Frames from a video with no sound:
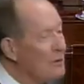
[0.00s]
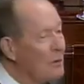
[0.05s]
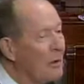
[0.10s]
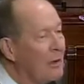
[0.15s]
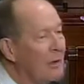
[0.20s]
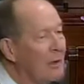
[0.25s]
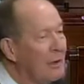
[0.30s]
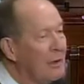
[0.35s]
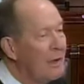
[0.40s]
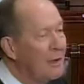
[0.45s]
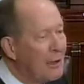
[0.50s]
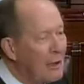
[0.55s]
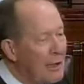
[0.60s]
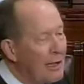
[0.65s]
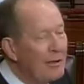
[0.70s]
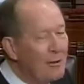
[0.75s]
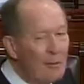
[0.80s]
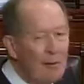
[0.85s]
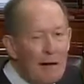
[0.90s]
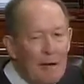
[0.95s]
we're going to
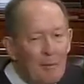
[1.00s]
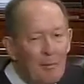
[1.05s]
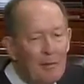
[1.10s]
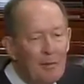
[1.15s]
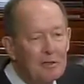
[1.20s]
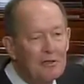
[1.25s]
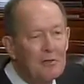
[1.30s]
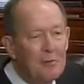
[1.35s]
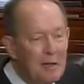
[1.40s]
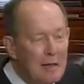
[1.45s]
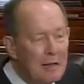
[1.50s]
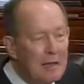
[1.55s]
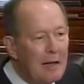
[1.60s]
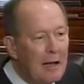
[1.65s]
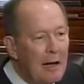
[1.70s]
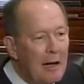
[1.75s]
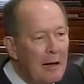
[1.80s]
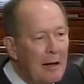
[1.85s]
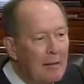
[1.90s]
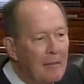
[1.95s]
cut grandma's
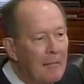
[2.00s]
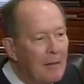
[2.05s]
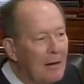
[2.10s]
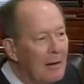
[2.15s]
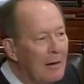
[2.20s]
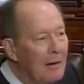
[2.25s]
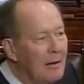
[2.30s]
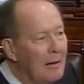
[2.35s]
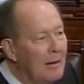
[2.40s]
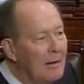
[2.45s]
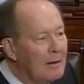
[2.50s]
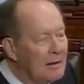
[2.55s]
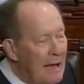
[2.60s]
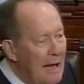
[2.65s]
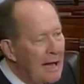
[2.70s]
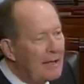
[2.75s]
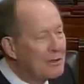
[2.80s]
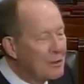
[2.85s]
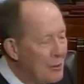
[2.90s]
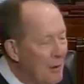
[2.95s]
Medicare,
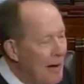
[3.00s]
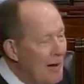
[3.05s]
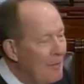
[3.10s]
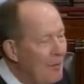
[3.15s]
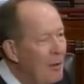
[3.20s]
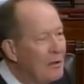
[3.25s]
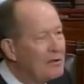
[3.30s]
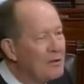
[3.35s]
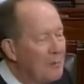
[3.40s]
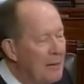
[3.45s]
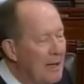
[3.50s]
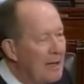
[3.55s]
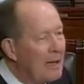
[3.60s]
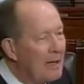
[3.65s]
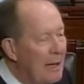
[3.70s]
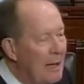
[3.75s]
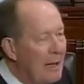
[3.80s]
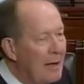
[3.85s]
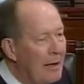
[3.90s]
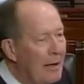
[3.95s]
tax grandma's
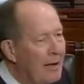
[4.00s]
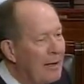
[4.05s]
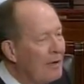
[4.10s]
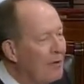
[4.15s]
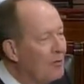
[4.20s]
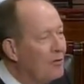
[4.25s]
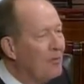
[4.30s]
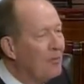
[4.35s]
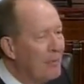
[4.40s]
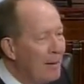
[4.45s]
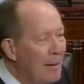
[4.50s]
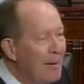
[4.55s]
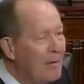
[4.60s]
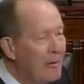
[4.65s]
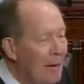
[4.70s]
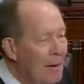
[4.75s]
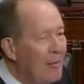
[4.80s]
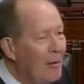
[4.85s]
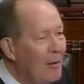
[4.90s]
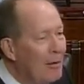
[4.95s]
Medicare, and spend
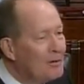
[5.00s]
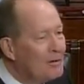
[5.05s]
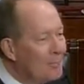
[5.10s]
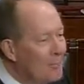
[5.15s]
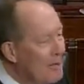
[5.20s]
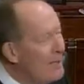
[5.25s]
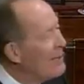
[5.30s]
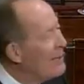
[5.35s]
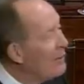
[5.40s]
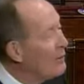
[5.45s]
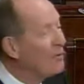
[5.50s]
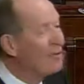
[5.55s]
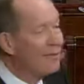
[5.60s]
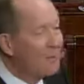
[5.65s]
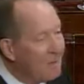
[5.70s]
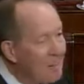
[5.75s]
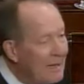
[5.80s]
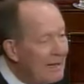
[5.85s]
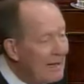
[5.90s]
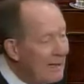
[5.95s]
grandma's money on
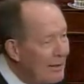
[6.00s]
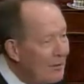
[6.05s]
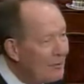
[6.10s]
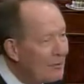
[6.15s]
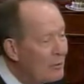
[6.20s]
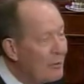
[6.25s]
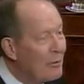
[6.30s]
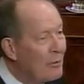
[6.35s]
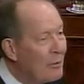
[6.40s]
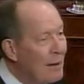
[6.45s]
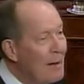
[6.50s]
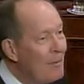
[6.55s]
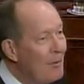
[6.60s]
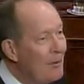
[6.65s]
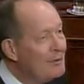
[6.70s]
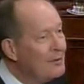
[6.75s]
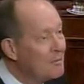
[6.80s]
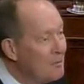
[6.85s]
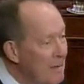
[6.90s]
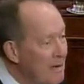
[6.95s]
somebody else when
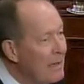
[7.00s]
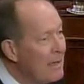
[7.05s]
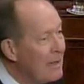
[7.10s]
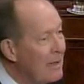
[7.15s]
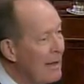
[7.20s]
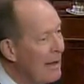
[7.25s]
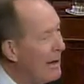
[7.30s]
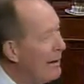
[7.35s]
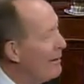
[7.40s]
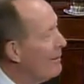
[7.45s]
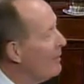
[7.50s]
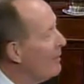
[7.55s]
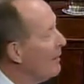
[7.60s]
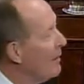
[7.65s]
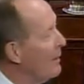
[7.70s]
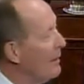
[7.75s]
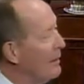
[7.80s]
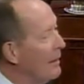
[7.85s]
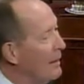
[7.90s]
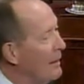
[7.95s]
grandma's Medicare
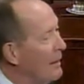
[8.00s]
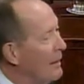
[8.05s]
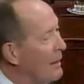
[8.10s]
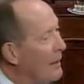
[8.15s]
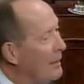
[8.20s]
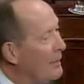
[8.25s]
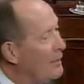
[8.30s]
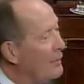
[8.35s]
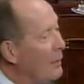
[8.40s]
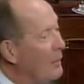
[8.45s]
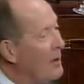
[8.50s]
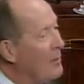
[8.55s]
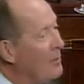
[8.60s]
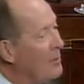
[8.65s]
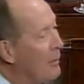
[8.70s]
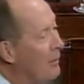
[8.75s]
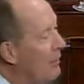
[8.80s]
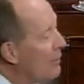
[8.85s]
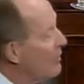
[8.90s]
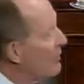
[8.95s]
is going
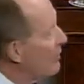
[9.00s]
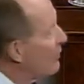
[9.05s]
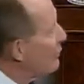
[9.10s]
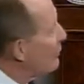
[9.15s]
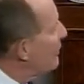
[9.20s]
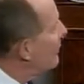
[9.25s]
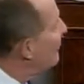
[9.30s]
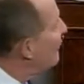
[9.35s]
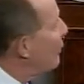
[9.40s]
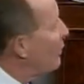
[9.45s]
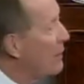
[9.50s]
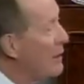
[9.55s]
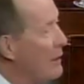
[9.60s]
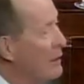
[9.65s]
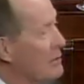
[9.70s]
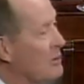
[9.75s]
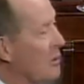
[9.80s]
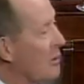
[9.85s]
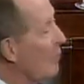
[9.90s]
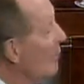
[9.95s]
broke in 3 or 4
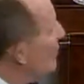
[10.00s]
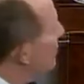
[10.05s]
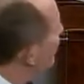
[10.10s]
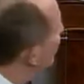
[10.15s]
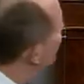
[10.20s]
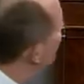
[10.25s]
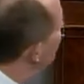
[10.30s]
years, according to the